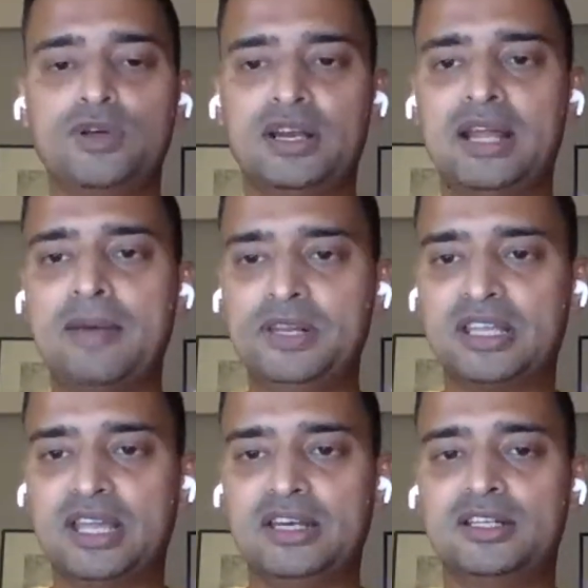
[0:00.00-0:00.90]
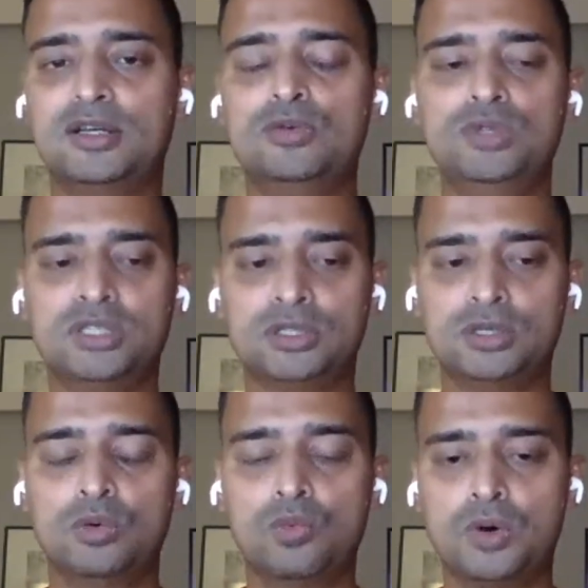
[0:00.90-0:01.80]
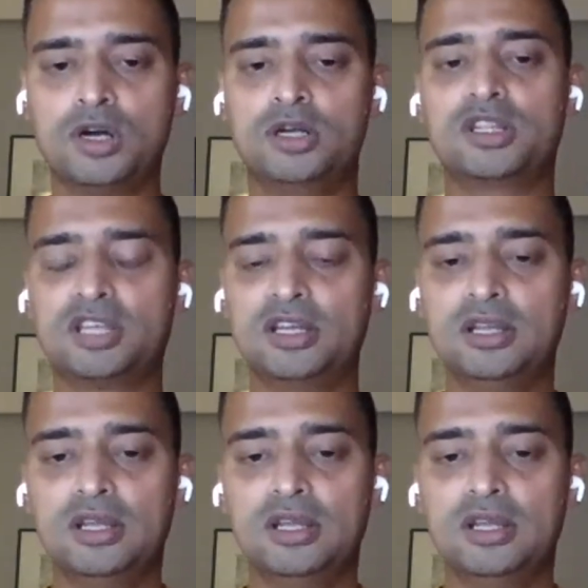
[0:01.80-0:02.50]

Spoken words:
you're an applicant who is worth